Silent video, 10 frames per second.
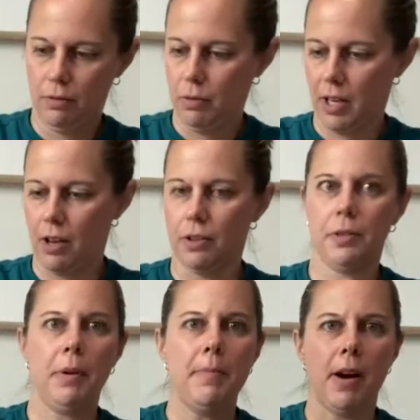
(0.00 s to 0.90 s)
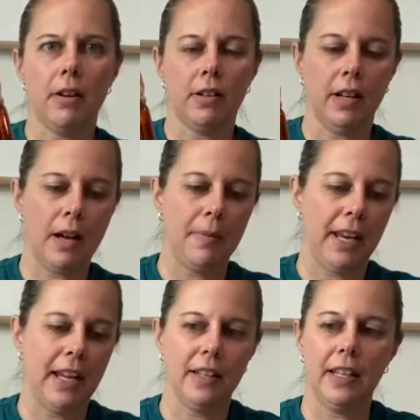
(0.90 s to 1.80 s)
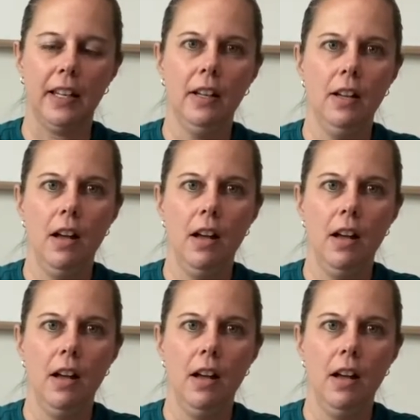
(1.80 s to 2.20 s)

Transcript: where'd it go, spray bottle can come in handy.